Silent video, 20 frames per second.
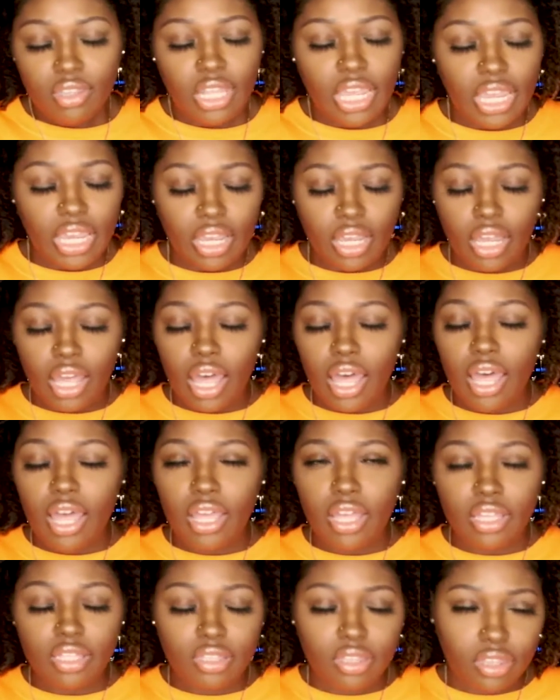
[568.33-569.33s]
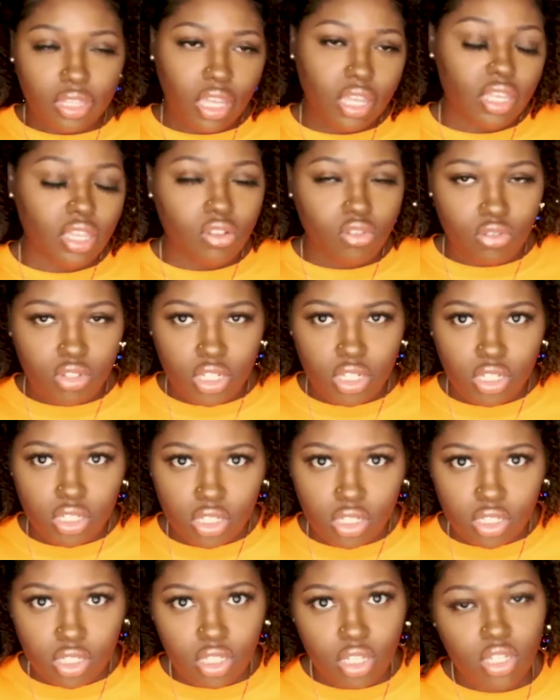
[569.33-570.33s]
Thank God. Thank you,
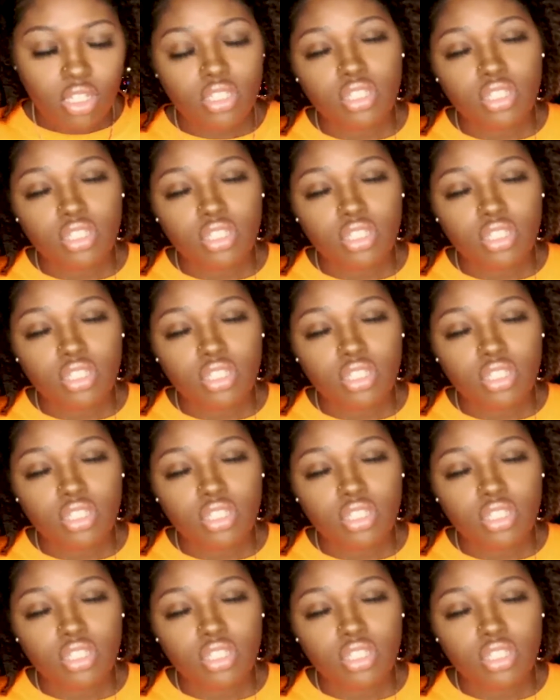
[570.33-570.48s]
Jesus.